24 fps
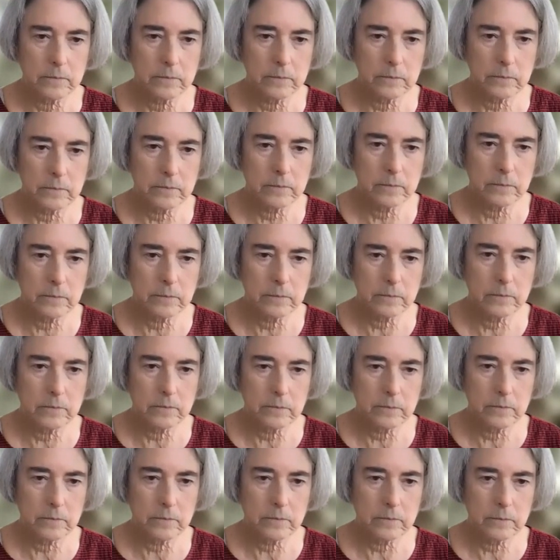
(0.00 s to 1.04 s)

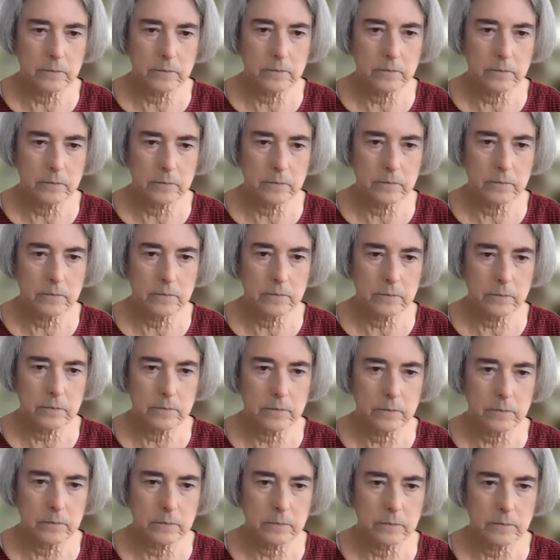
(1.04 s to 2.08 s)

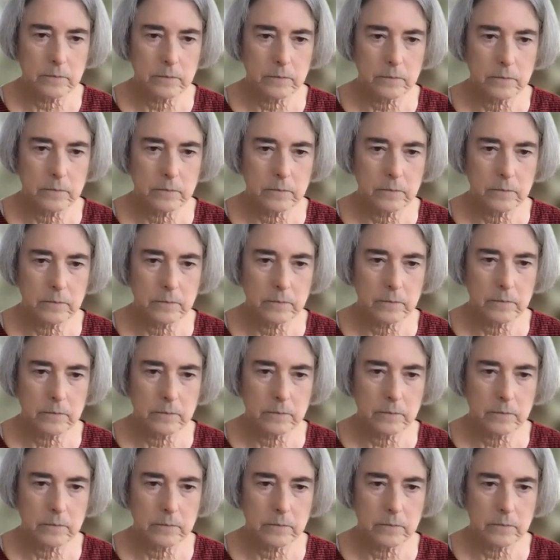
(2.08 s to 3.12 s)

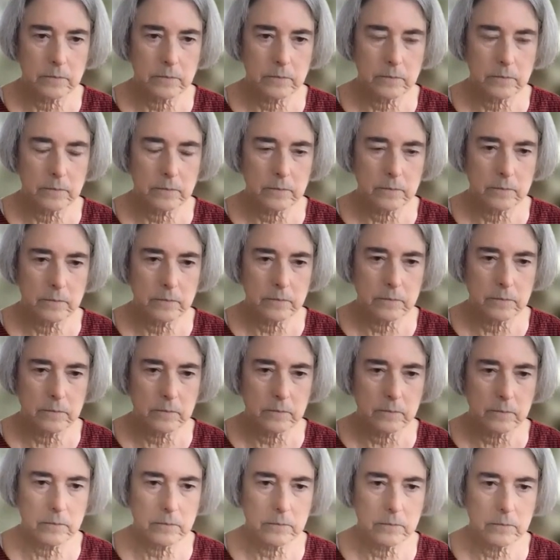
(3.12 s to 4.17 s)

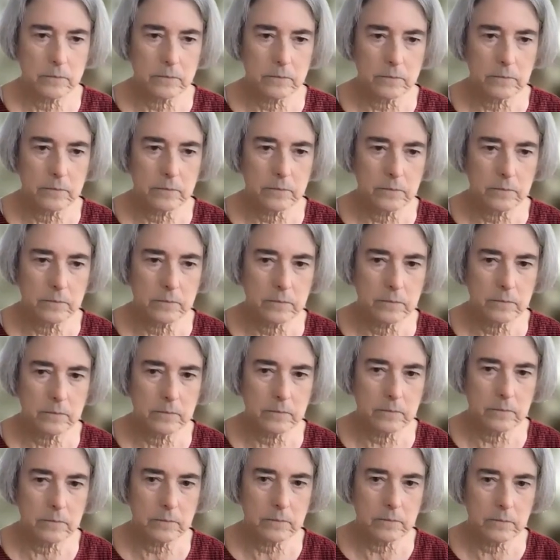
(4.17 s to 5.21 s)

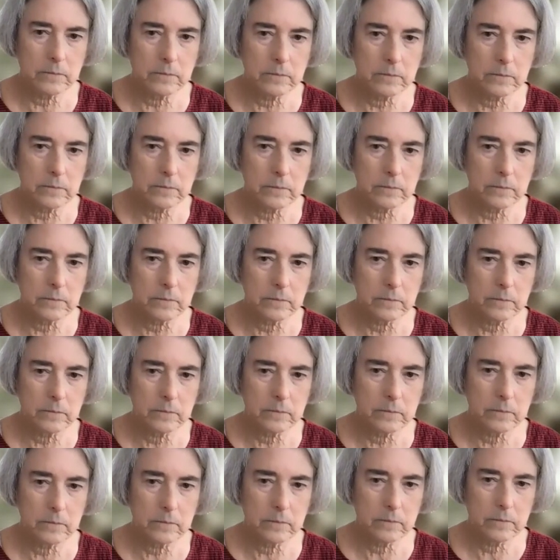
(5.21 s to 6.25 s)

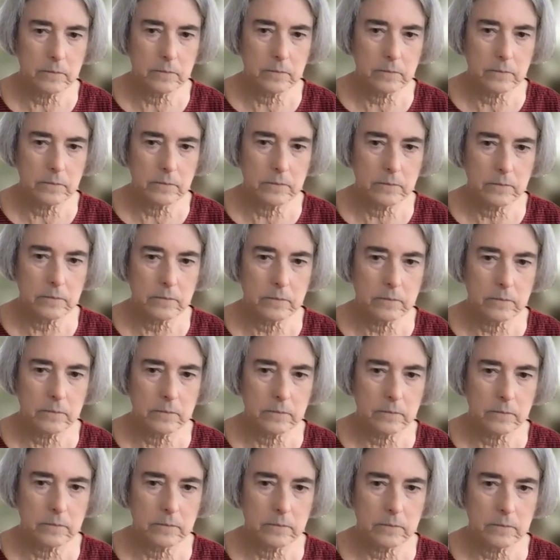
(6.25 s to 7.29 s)

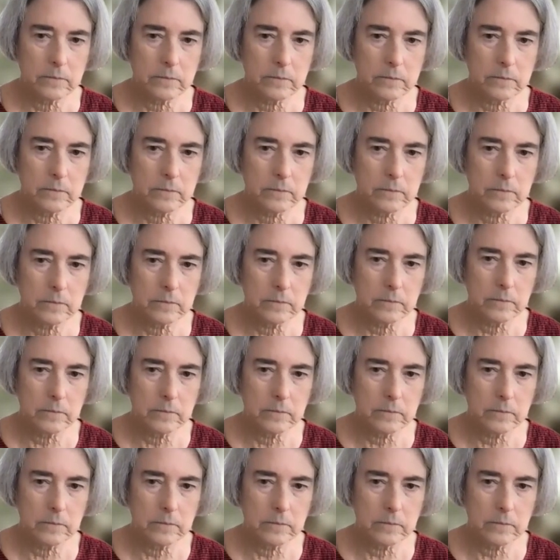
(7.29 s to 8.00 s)
(silent)